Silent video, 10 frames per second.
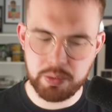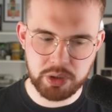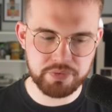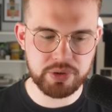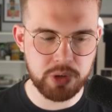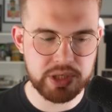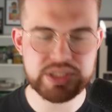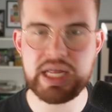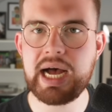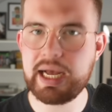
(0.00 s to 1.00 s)
one of the ones
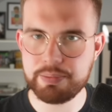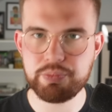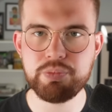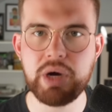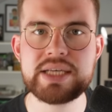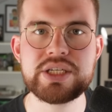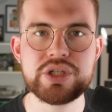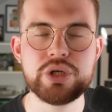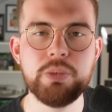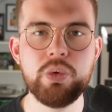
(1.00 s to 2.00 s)
that I listen
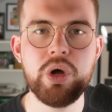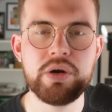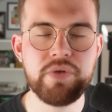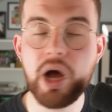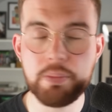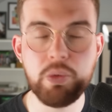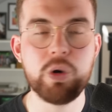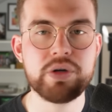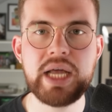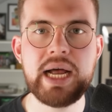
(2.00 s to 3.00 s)
to more, far
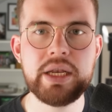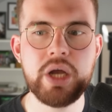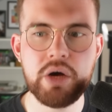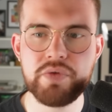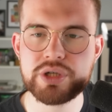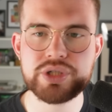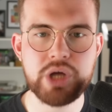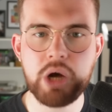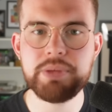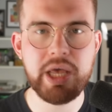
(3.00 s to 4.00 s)
more than others
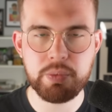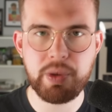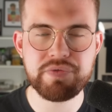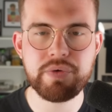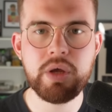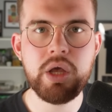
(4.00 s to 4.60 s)
up there with